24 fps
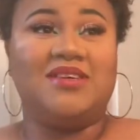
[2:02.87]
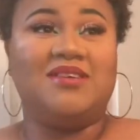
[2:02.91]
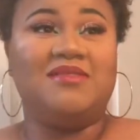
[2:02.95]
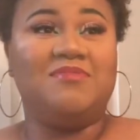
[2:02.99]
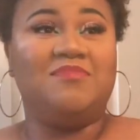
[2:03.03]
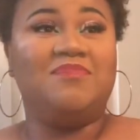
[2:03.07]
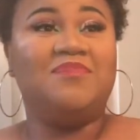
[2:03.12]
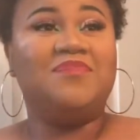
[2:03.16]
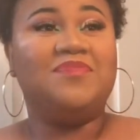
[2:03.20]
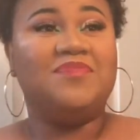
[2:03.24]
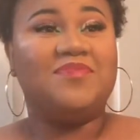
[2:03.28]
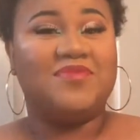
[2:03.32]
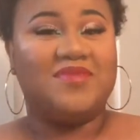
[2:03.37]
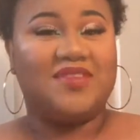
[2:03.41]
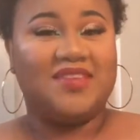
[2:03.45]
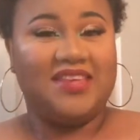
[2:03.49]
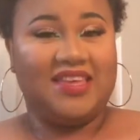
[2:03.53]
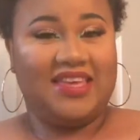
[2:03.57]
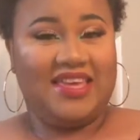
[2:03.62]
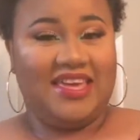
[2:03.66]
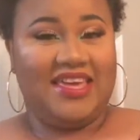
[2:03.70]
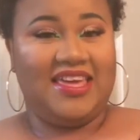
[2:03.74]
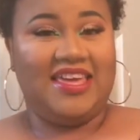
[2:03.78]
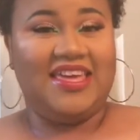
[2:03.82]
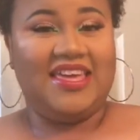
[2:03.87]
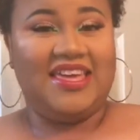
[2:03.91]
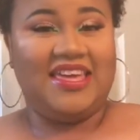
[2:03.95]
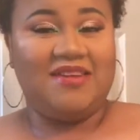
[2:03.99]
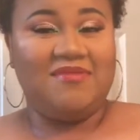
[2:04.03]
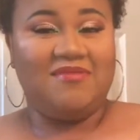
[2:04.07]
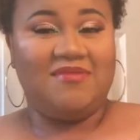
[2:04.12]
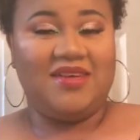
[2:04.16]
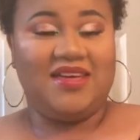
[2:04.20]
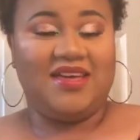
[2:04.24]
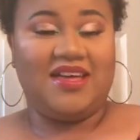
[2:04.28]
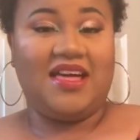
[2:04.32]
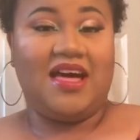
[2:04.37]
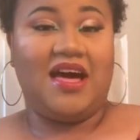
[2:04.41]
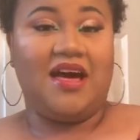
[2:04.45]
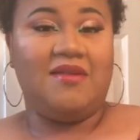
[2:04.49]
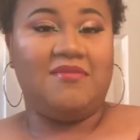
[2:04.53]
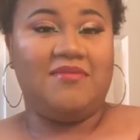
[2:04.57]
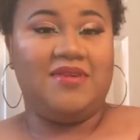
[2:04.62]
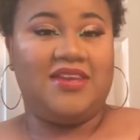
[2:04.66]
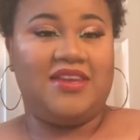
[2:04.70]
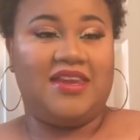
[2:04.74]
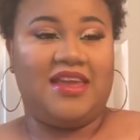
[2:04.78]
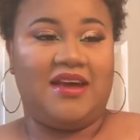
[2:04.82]
up and give me a
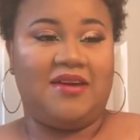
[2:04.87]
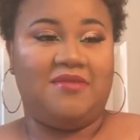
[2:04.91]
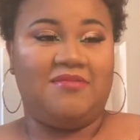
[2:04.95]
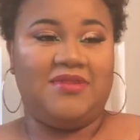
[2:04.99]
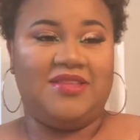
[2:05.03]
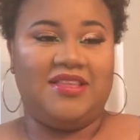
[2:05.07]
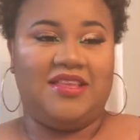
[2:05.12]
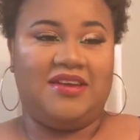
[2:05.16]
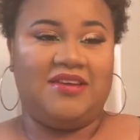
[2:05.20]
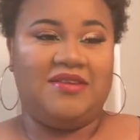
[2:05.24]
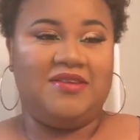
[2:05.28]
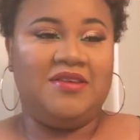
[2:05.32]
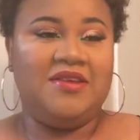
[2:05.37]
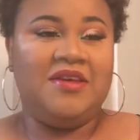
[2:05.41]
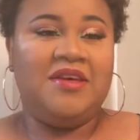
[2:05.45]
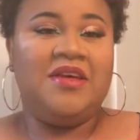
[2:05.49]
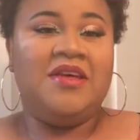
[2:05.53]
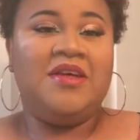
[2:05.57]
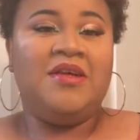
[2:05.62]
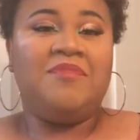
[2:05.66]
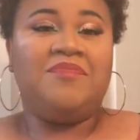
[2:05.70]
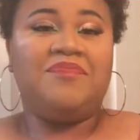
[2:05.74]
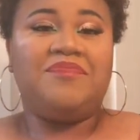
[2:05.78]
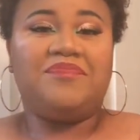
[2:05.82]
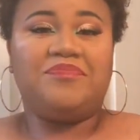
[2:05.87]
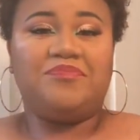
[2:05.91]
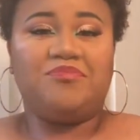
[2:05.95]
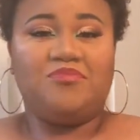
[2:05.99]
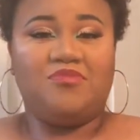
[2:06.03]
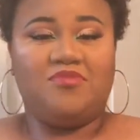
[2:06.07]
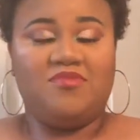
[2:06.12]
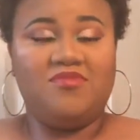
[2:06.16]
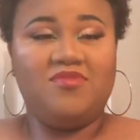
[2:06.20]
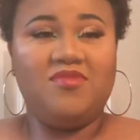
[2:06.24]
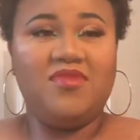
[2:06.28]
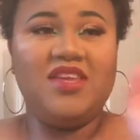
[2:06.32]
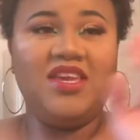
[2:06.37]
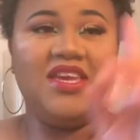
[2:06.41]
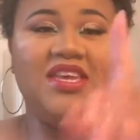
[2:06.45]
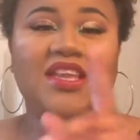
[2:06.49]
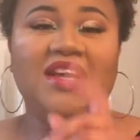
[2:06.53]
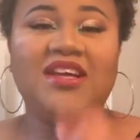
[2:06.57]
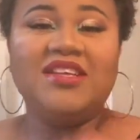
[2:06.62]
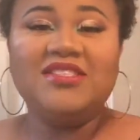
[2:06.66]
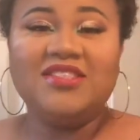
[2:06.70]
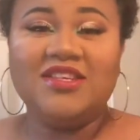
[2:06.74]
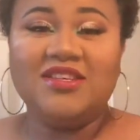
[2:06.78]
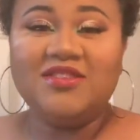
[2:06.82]
comment down below. And
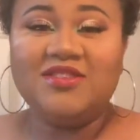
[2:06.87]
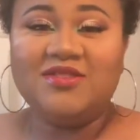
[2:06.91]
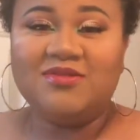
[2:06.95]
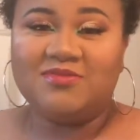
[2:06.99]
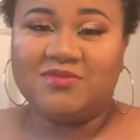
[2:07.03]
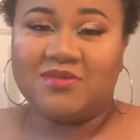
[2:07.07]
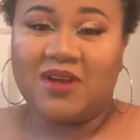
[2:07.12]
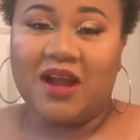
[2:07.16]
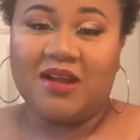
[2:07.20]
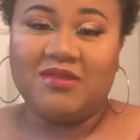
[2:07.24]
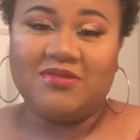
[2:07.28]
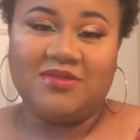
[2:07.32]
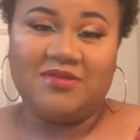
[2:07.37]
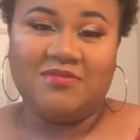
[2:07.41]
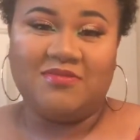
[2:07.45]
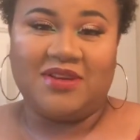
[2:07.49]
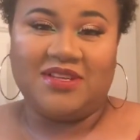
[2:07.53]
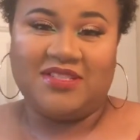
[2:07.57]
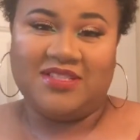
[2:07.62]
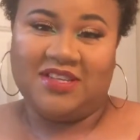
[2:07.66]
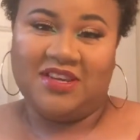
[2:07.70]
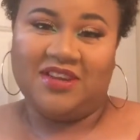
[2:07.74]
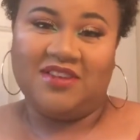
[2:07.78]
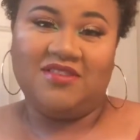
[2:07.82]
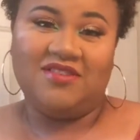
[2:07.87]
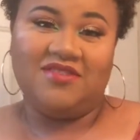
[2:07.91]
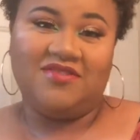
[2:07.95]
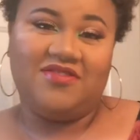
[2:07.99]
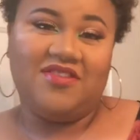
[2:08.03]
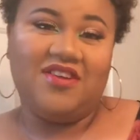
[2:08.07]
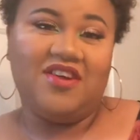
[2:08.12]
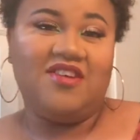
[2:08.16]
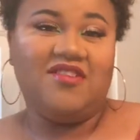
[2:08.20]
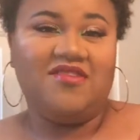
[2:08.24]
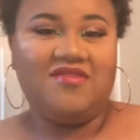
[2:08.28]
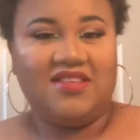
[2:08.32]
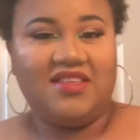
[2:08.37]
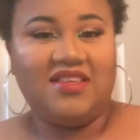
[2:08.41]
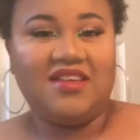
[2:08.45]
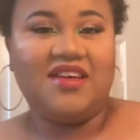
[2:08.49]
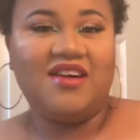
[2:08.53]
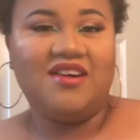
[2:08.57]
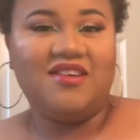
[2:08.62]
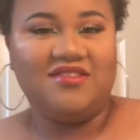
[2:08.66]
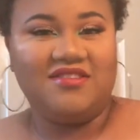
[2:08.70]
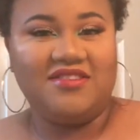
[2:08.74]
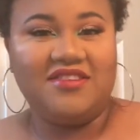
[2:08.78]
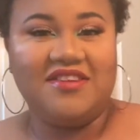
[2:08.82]
also subscribe to my channel if you're over the
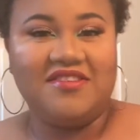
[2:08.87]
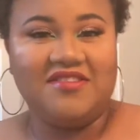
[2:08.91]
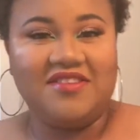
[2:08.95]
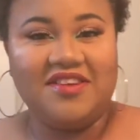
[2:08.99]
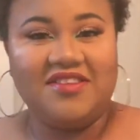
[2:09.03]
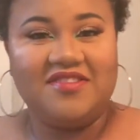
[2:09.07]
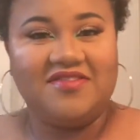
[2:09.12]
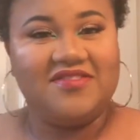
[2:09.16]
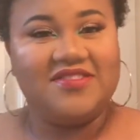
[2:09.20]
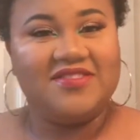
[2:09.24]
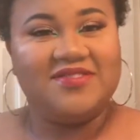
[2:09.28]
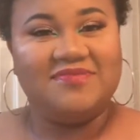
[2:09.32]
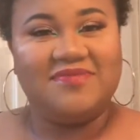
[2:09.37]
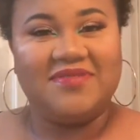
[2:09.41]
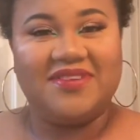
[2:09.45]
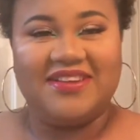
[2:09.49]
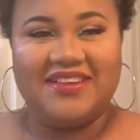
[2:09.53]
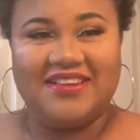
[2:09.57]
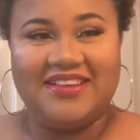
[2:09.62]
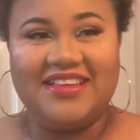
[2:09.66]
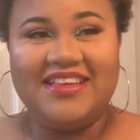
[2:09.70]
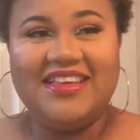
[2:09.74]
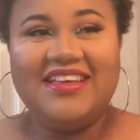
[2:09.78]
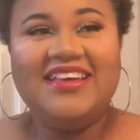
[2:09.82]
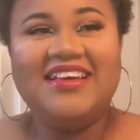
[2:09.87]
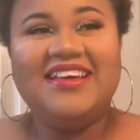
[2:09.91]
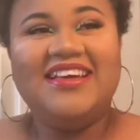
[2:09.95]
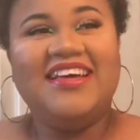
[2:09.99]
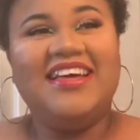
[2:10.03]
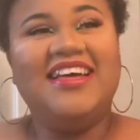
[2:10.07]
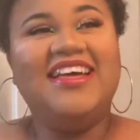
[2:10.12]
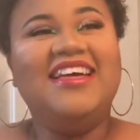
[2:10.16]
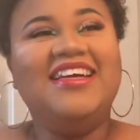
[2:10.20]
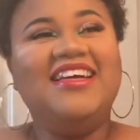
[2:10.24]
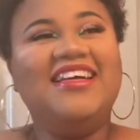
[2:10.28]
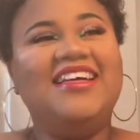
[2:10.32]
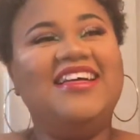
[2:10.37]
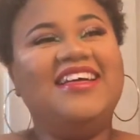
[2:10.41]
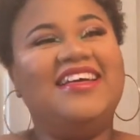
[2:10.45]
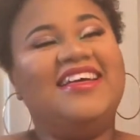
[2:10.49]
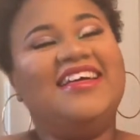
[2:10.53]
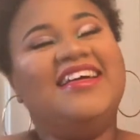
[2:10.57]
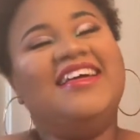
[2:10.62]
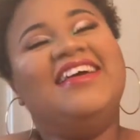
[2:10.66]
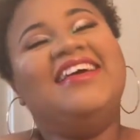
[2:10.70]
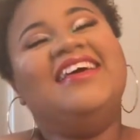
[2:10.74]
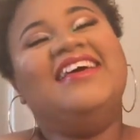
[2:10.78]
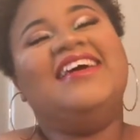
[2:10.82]
cold and you're ready for spring.
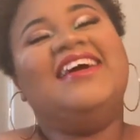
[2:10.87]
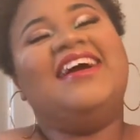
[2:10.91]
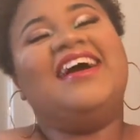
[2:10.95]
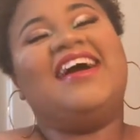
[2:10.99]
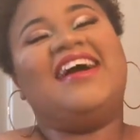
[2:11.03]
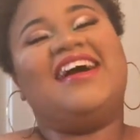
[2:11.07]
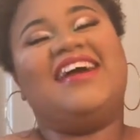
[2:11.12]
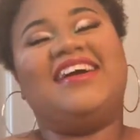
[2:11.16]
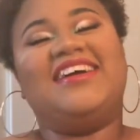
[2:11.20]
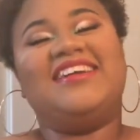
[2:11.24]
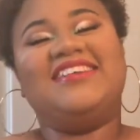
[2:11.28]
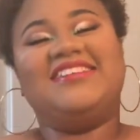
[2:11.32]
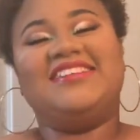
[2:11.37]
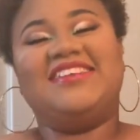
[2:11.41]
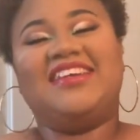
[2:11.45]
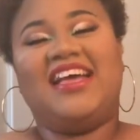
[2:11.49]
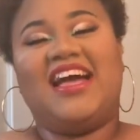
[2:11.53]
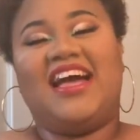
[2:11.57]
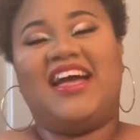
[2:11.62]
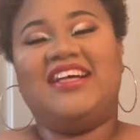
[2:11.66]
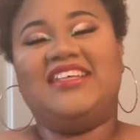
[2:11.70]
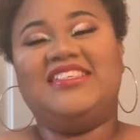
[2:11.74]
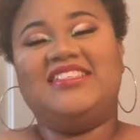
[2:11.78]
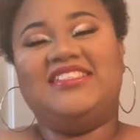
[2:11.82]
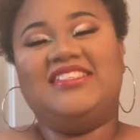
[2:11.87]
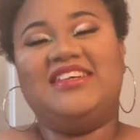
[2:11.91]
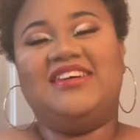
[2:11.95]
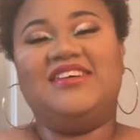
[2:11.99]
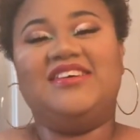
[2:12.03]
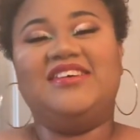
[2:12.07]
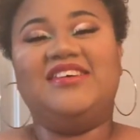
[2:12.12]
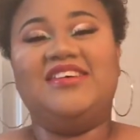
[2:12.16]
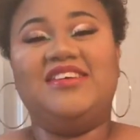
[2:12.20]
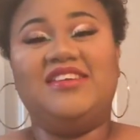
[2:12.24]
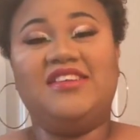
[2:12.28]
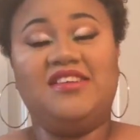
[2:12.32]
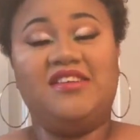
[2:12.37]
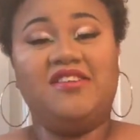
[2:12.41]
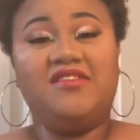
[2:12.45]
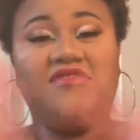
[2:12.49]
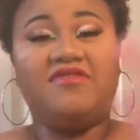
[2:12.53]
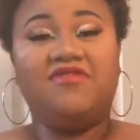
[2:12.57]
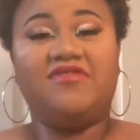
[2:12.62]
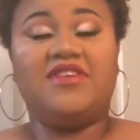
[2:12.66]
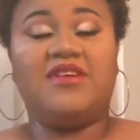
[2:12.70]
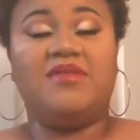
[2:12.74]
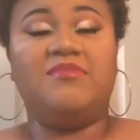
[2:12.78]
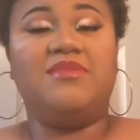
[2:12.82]
Alright you guys, so
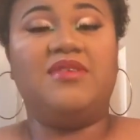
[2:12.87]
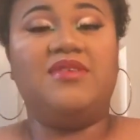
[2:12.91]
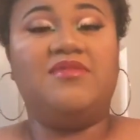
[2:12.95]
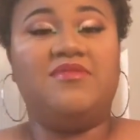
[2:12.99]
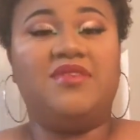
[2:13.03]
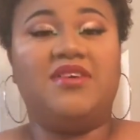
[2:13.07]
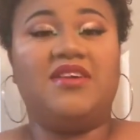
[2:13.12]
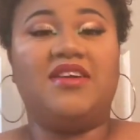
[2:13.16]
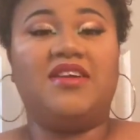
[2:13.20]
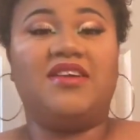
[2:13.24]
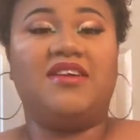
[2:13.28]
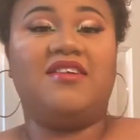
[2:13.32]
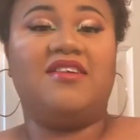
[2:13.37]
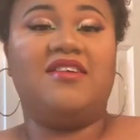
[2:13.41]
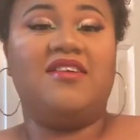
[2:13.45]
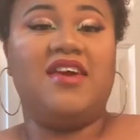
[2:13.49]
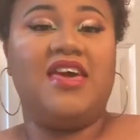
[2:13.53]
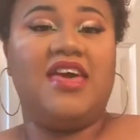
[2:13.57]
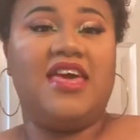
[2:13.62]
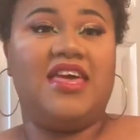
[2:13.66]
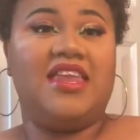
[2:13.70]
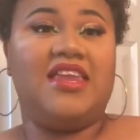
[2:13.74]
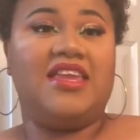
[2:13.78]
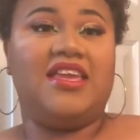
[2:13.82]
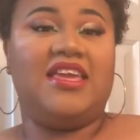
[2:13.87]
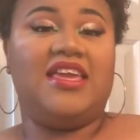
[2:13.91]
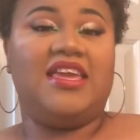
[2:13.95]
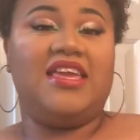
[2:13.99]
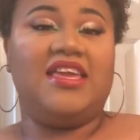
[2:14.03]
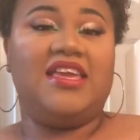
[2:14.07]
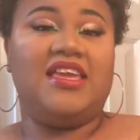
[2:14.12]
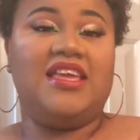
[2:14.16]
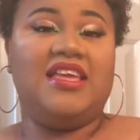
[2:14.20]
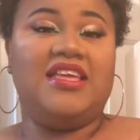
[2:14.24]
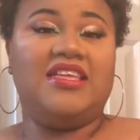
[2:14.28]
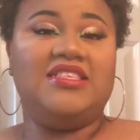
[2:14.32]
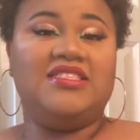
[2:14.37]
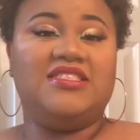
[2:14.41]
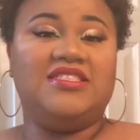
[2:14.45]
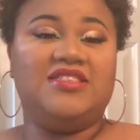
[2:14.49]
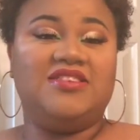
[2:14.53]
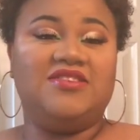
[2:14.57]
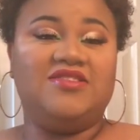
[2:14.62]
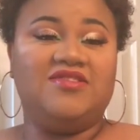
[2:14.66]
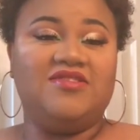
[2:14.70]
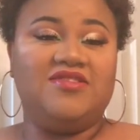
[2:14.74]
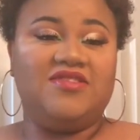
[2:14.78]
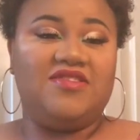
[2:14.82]
enough rambling. We're going to go ahead and get
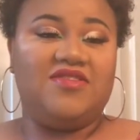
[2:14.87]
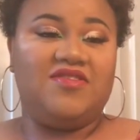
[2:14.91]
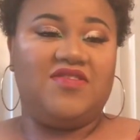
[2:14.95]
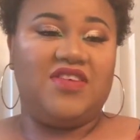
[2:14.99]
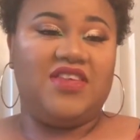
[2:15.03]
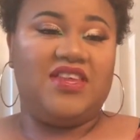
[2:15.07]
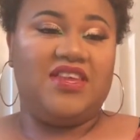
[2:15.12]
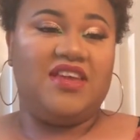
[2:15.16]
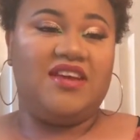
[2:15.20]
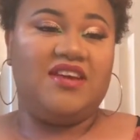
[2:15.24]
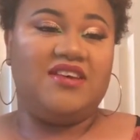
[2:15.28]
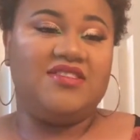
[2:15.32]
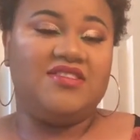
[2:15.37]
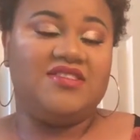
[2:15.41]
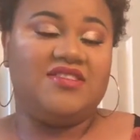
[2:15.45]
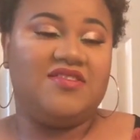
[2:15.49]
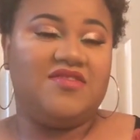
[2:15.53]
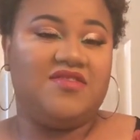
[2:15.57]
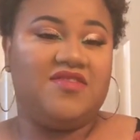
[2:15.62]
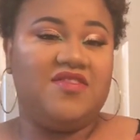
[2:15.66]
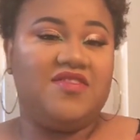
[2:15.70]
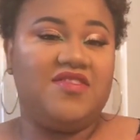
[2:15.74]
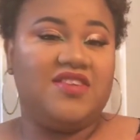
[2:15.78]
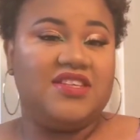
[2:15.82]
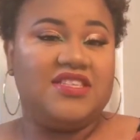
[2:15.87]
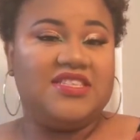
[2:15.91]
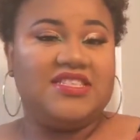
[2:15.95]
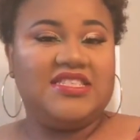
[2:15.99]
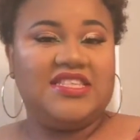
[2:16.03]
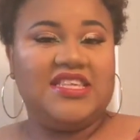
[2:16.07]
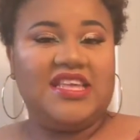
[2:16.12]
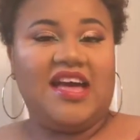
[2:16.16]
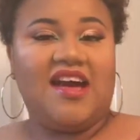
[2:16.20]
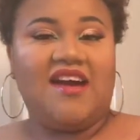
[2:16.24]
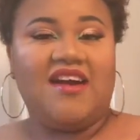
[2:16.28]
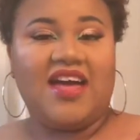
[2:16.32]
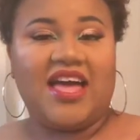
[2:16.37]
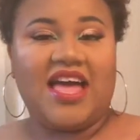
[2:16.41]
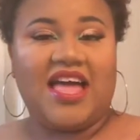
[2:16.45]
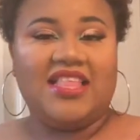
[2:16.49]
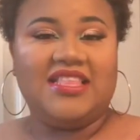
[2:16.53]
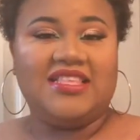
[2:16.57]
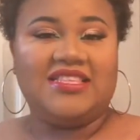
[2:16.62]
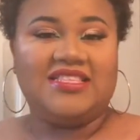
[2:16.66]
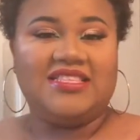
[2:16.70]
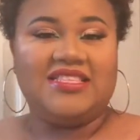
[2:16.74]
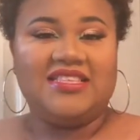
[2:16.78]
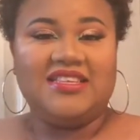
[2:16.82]
into the video. So if you want to see how I
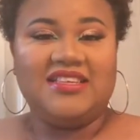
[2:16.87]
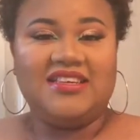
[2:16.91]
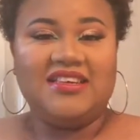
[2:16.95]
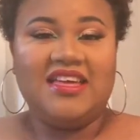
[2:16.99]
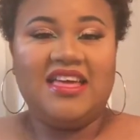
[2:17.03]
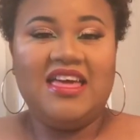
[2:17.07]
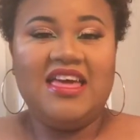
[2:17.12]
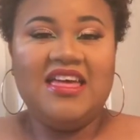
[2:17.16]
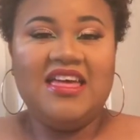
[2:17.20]
got this look,